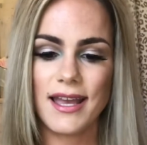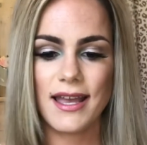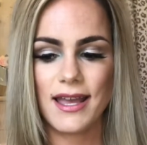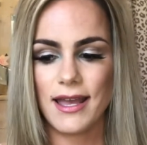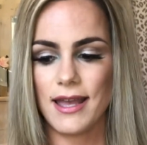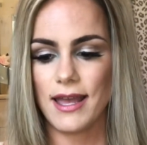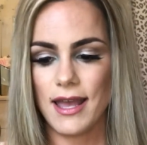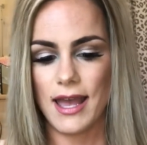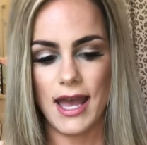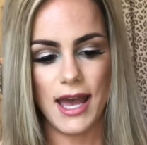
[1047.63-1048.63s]

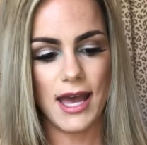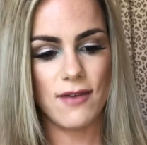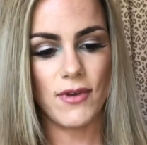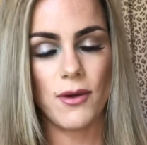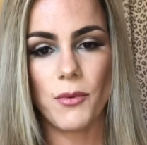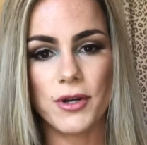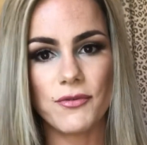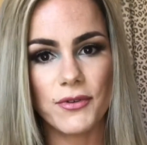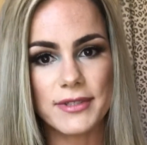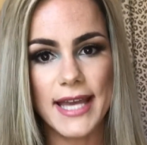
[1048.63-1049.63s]
Have a
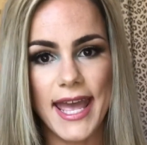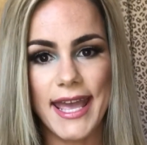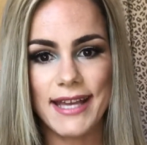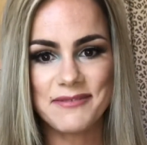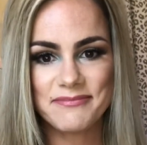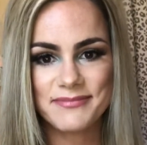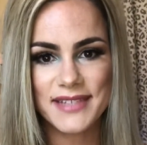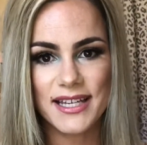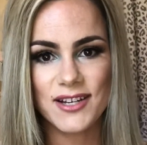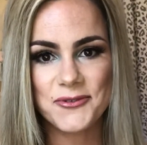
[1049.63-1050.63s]
wonderful day,
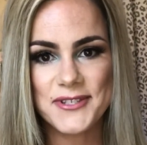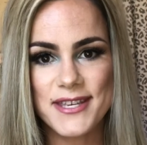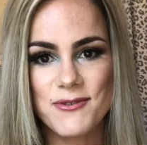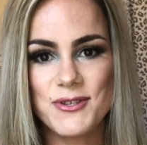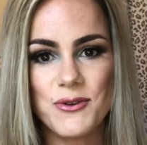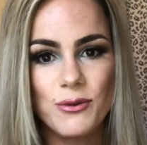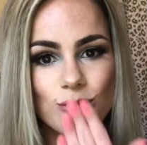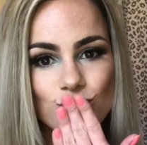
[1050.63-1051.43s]
and I will see you soon.